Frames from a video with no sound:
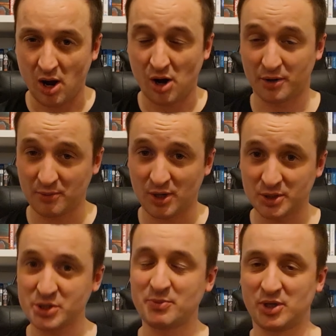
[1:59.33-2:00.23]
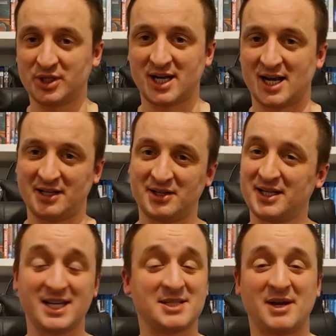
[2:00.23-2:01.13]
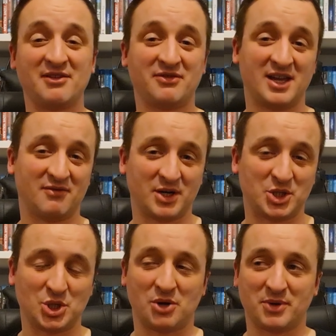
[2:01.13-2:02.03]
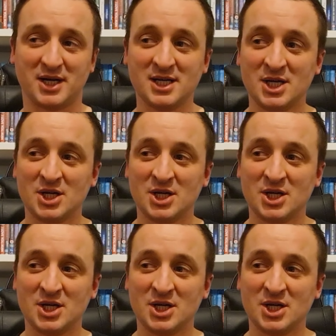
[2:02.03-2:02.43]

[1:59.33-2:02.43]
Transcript: horror ones more than anything it's my favorite genre